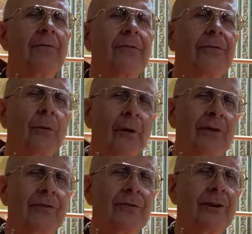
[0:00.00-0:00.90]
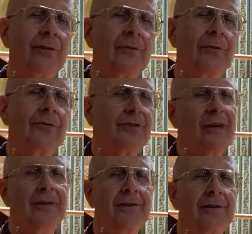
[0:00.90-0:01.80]
force his
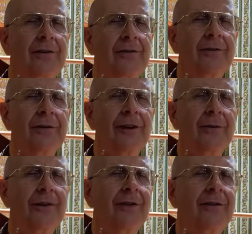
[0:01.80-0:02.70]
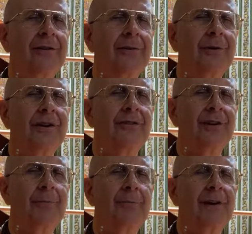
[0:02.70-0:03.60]
son Duryodhana to
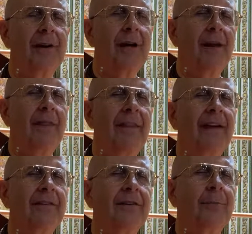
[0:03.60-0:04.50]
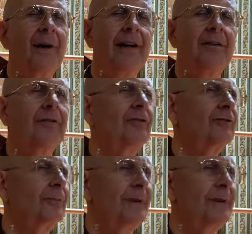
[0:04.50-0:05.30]
accept that the Pandavas should be